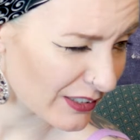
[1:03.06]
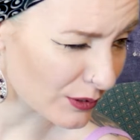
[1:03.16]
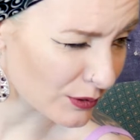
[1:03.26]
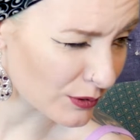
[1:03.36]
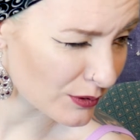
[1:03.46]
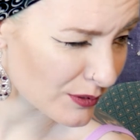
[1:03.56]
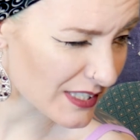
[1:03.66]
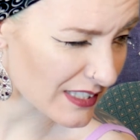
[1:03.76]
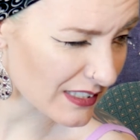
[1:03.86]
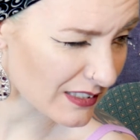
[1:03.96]

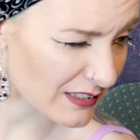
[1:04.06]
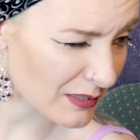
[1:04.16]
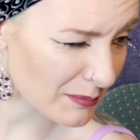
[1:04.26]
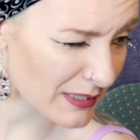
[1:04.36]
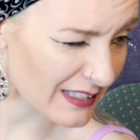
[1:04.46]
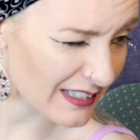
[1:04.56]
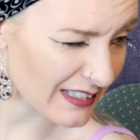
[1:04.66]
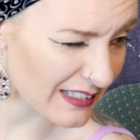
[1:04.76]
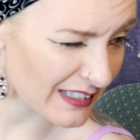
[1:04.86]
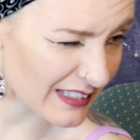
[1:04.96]
Who's it gonna be?